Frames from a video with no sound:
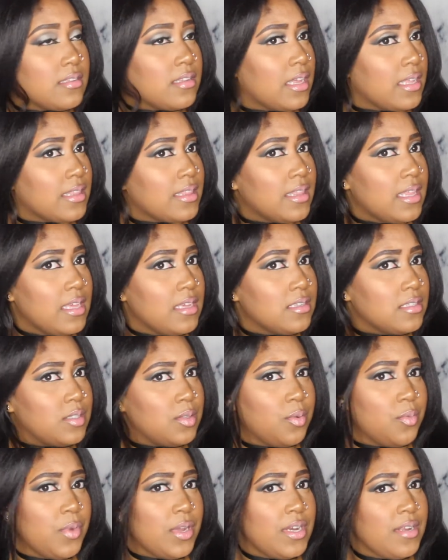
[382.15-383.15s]
I think,
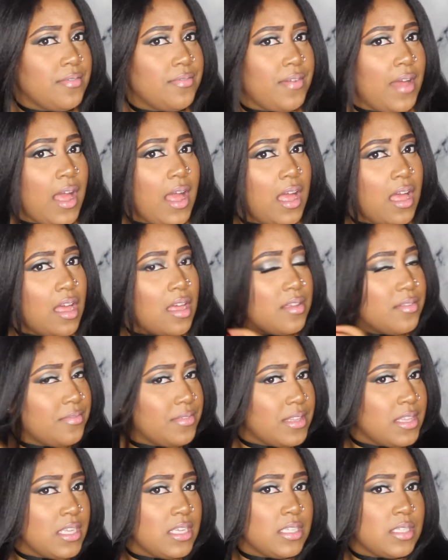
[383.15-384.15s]
$25
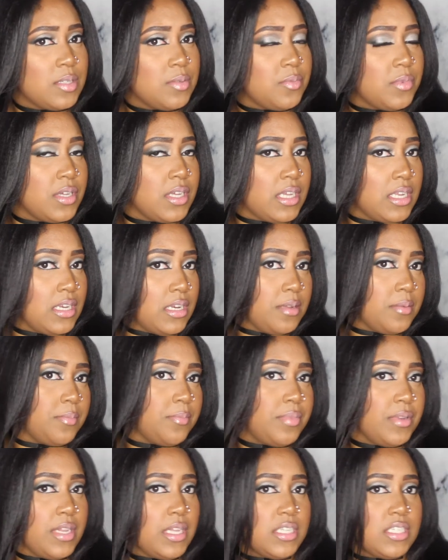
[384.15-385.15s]
for this one,
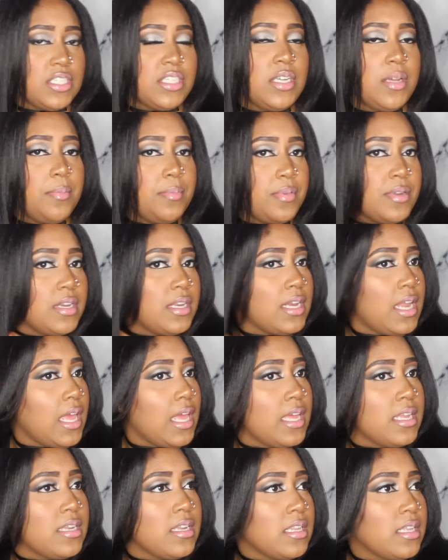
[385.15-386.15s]
plus shipping and
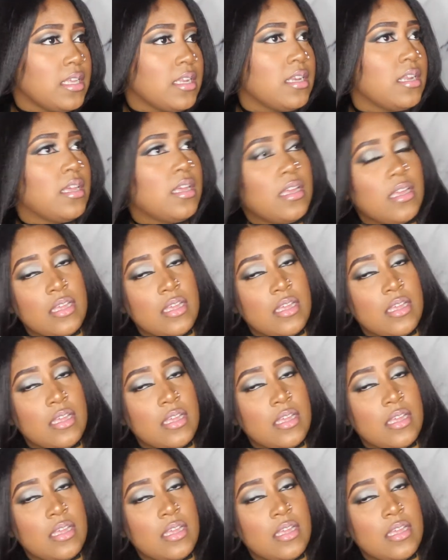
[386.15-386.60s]
handling.